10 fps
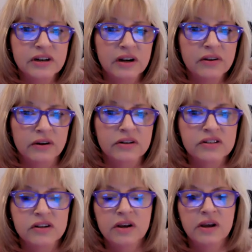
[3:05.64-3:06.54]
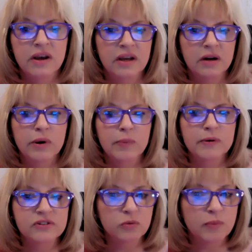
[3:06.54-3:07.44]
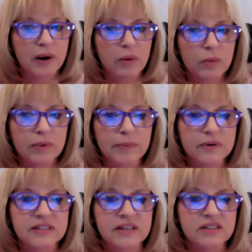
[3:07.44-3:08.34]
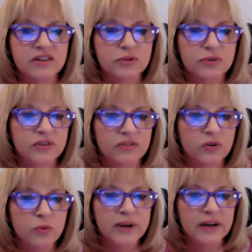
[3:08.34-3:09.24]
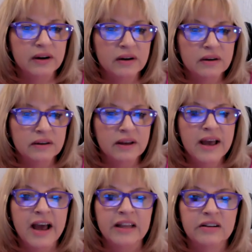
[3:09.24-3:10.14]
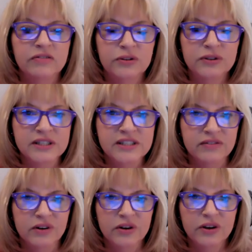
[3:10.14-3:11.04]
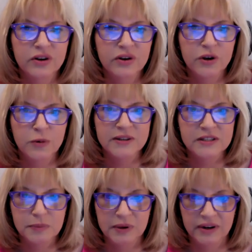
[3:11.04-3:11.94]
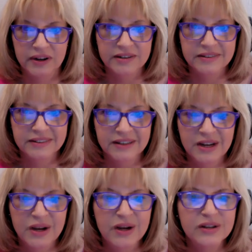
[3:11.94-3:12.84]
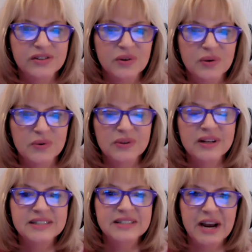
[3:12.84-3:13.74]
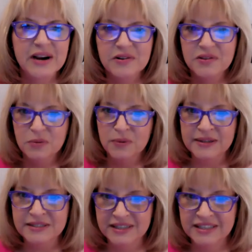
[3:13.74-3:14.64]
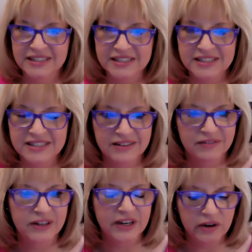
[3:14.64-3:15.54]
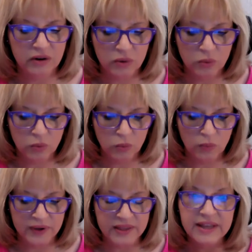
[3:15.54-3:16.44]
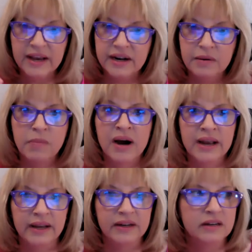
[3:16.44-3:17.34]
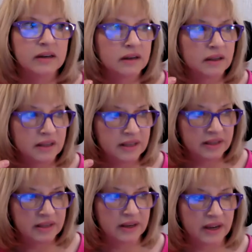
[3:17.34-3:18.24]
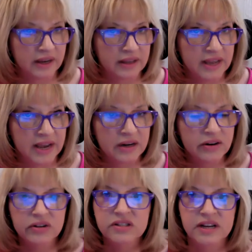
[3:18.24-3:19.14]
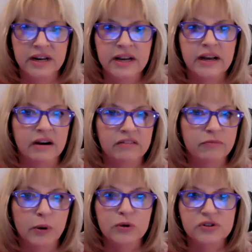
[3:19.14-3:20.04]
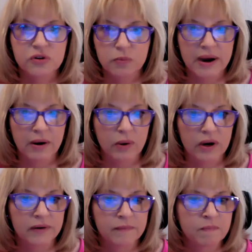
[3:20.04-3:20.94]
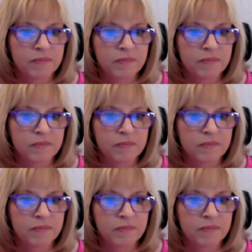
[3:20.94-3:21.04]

and others. Our personal power represents the truth of who we are and the fullness of our human spirit. So let's tackle the rest of this video with that in mind, that understanding of personal power.